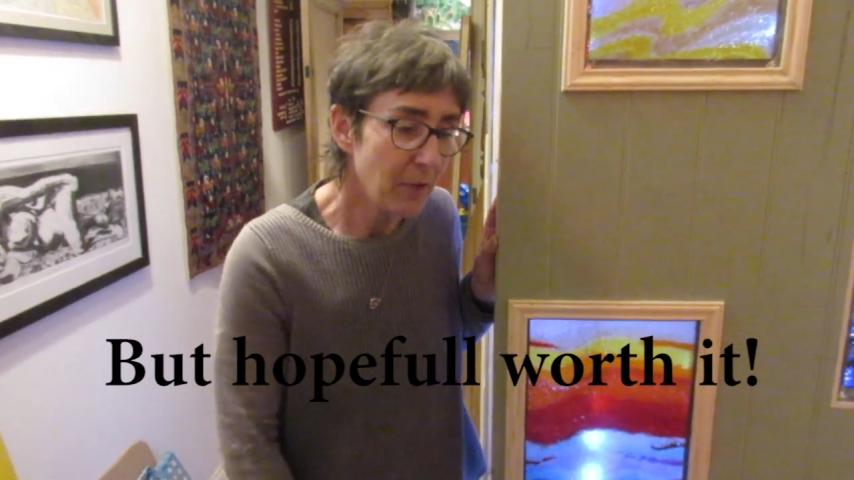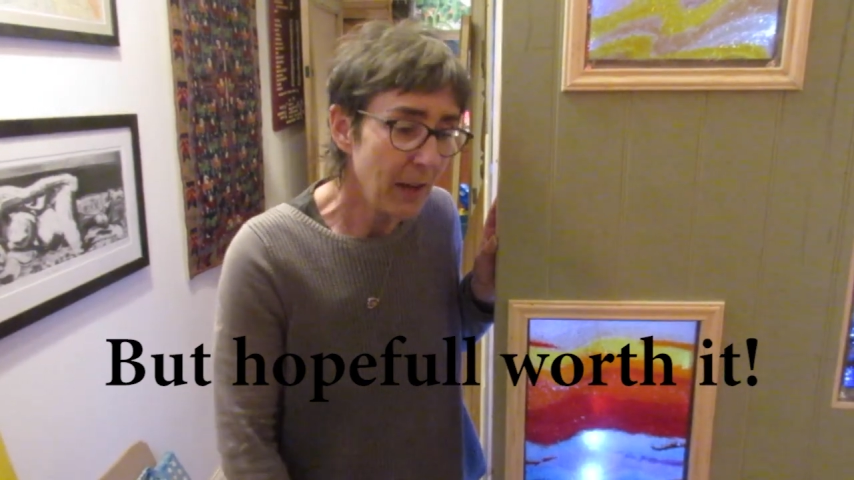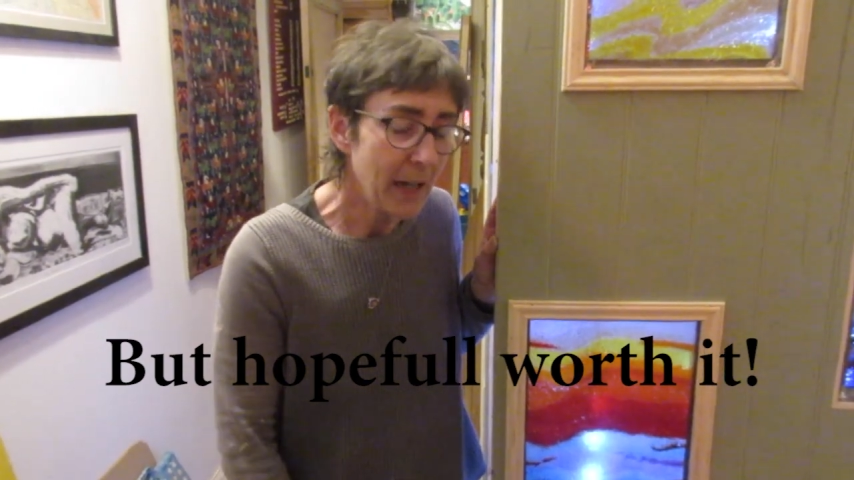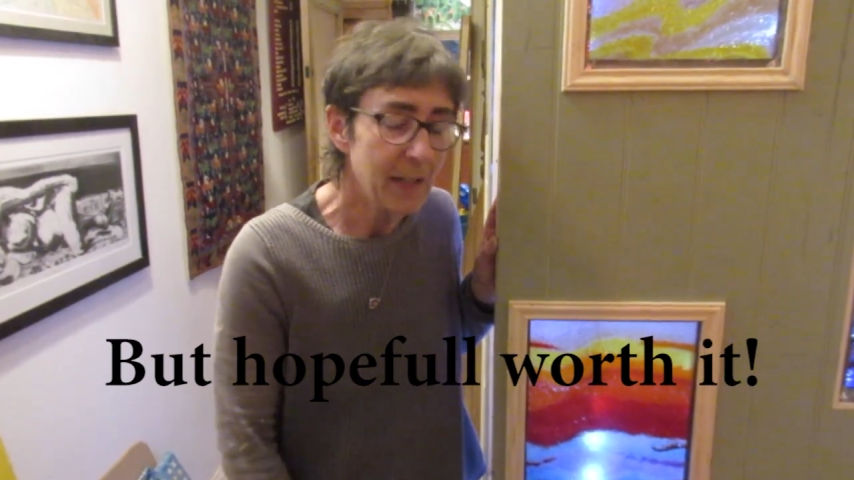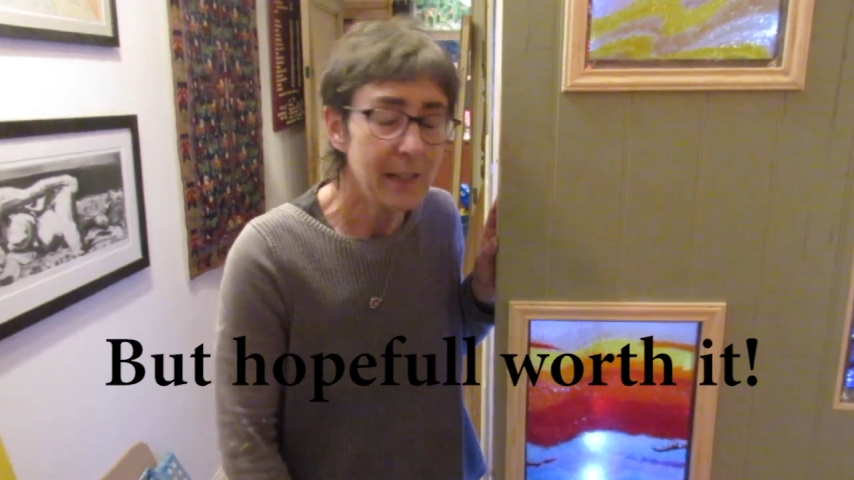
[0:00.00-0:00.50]

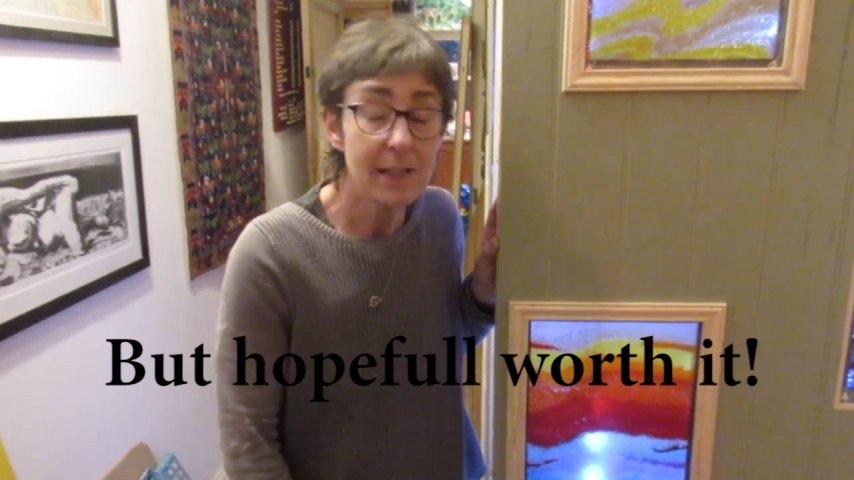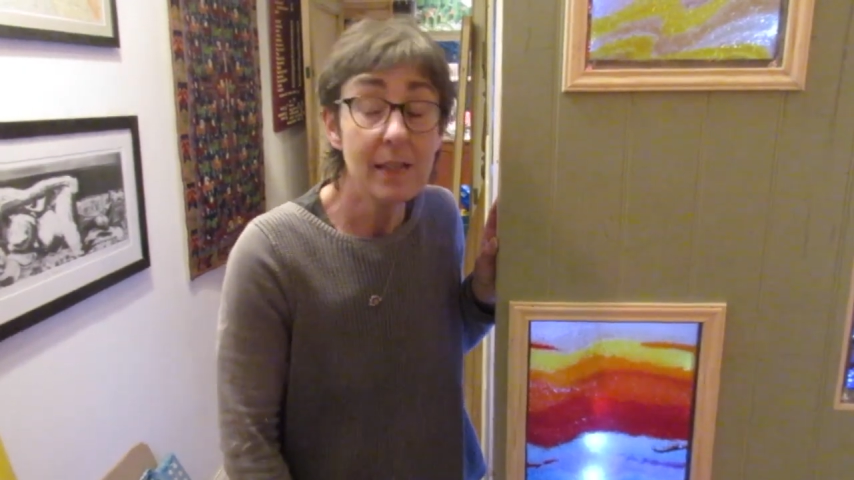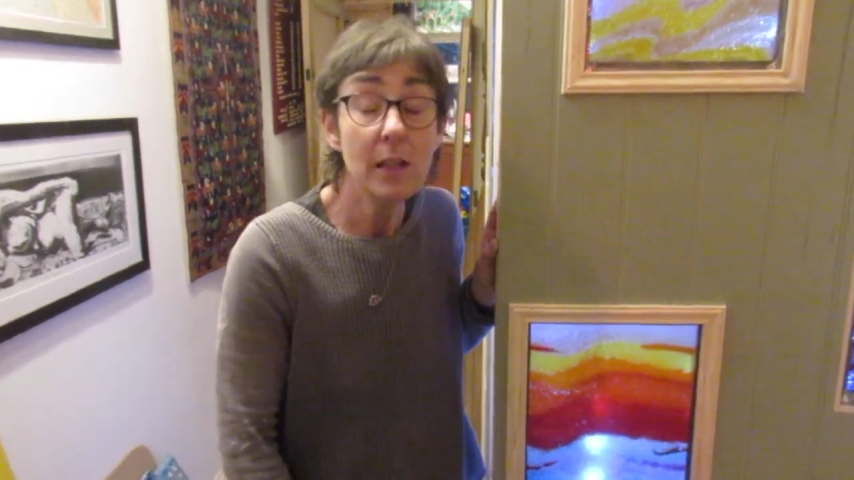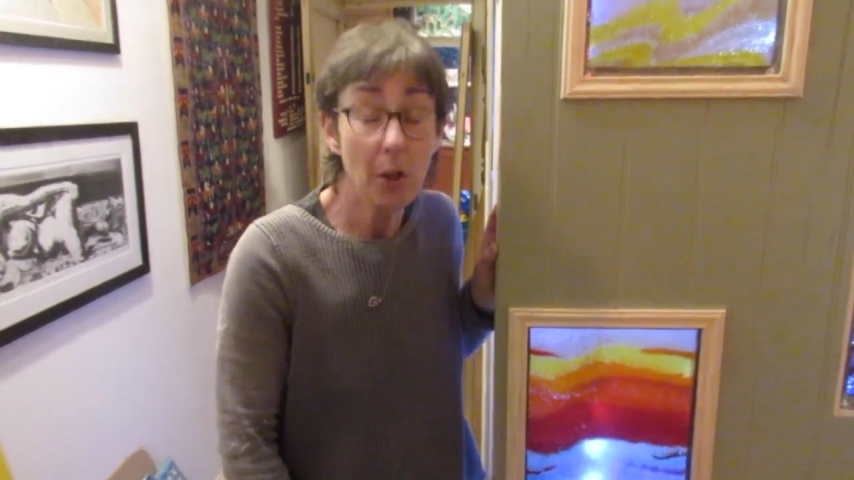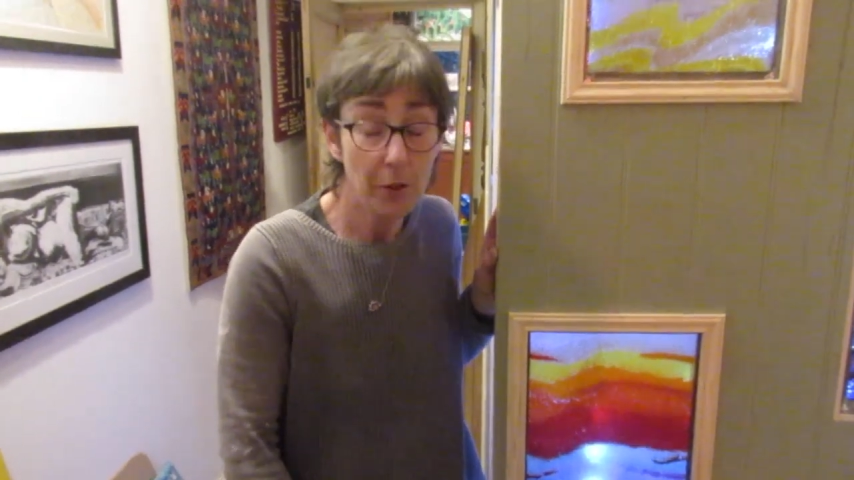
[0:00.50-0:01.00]
had is
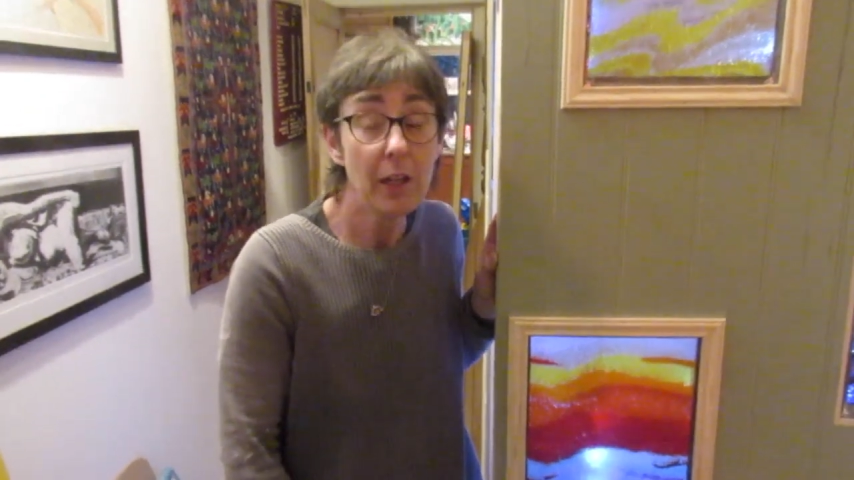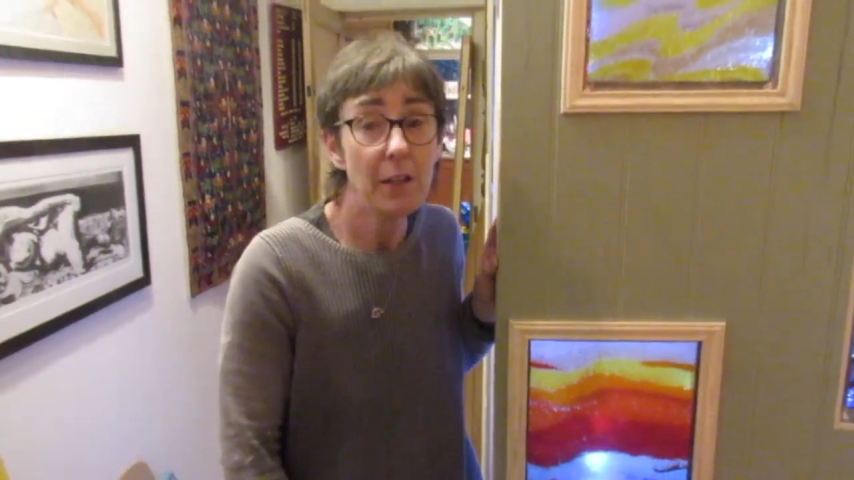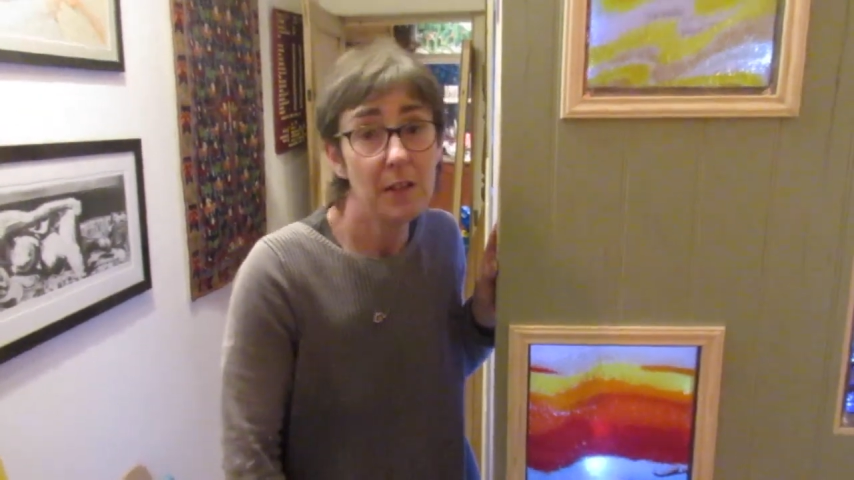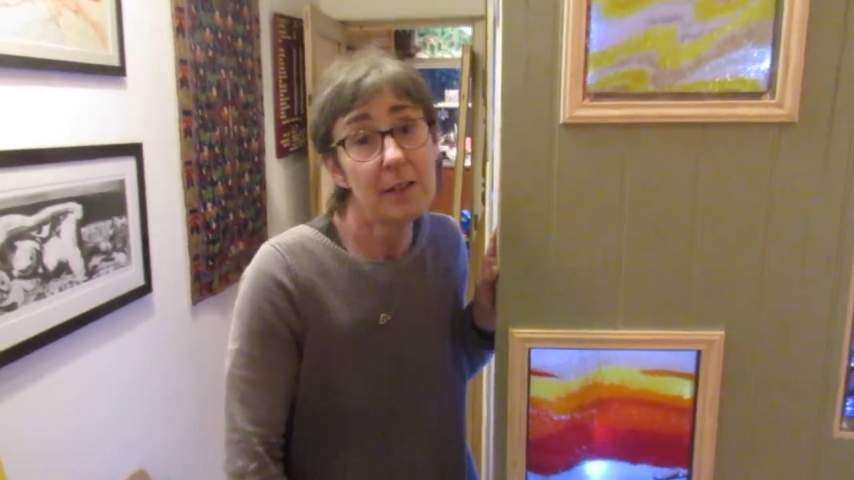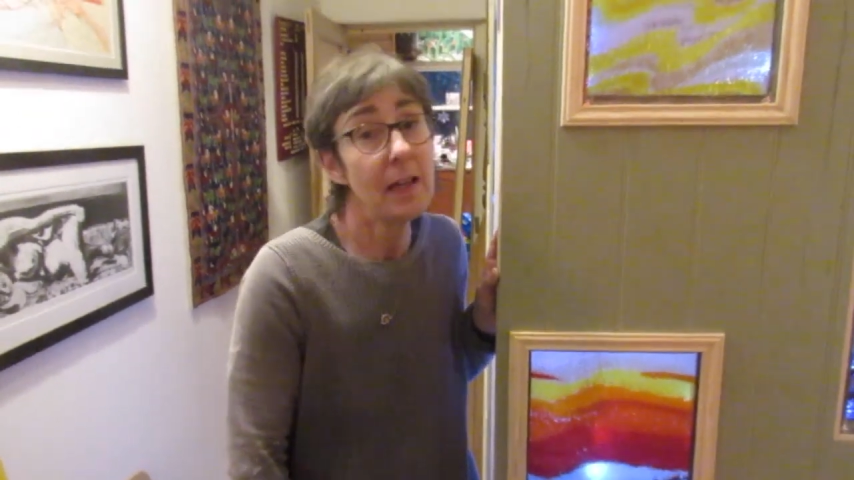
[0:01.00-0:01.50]
nothing in
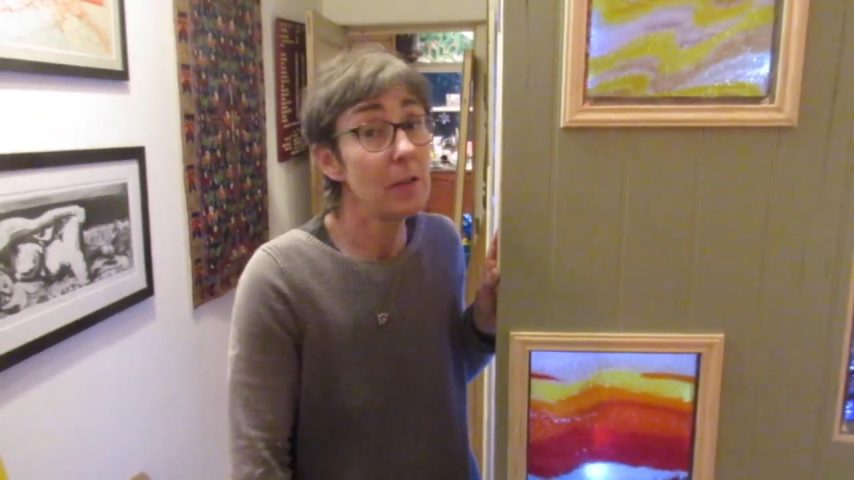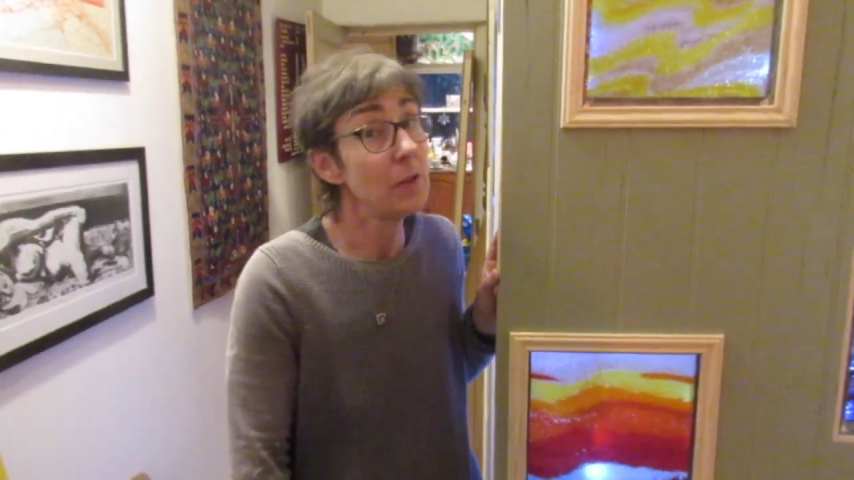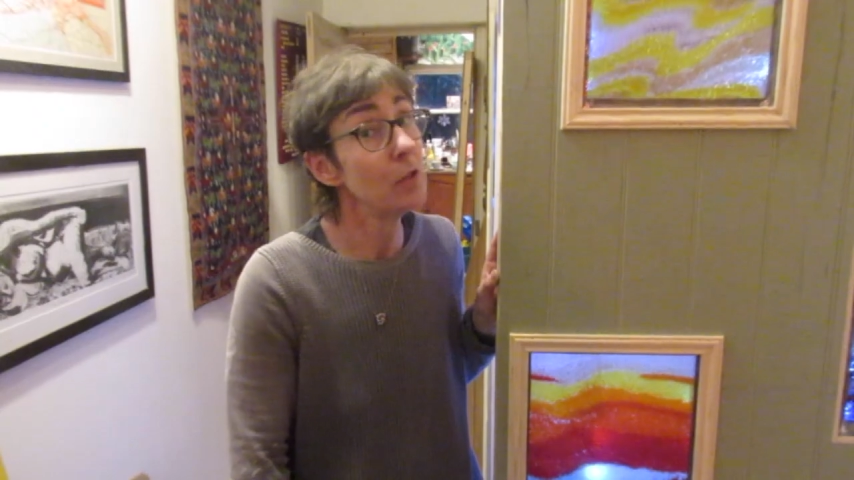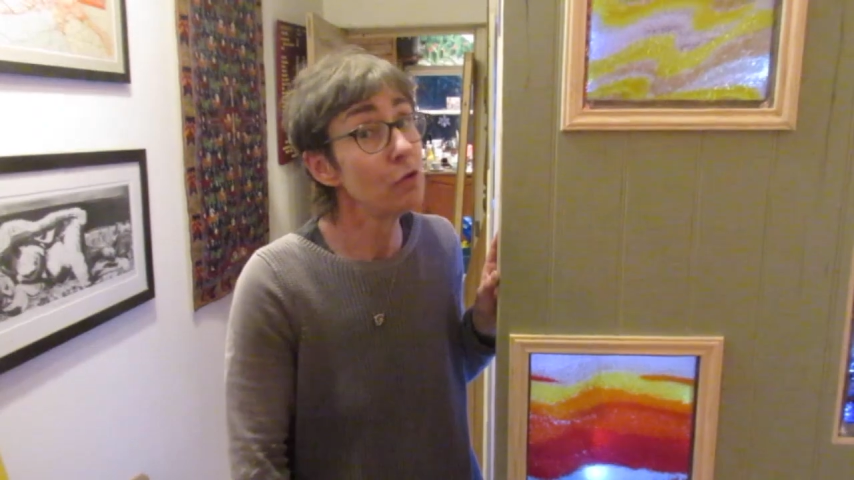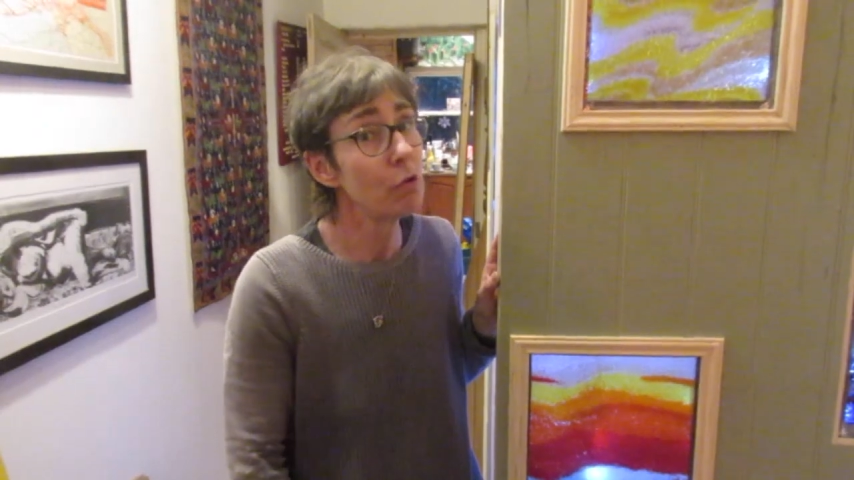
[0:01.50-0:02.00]
this house
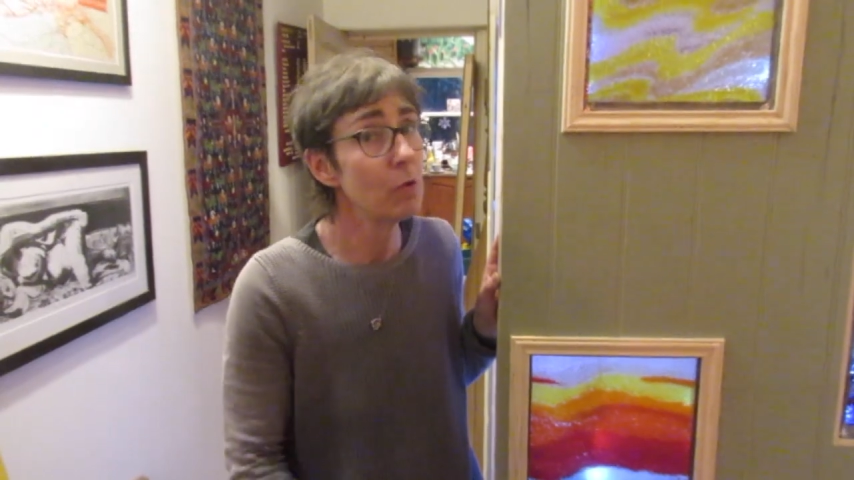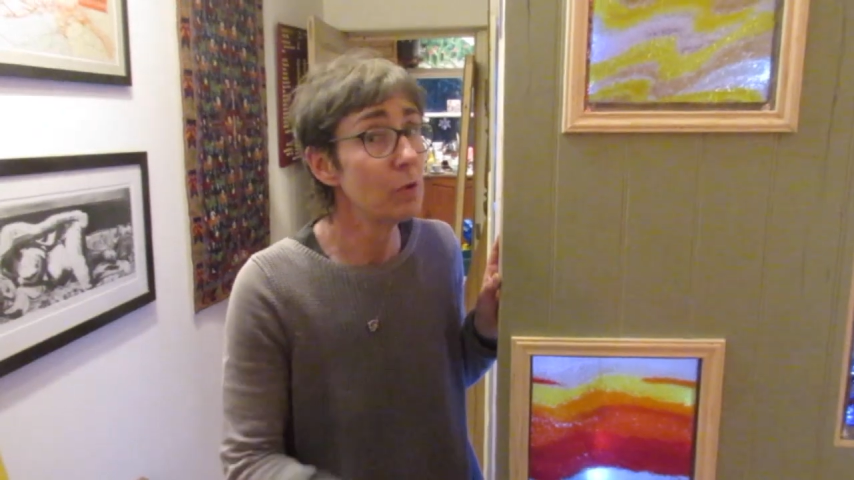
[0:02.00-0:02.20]
is true.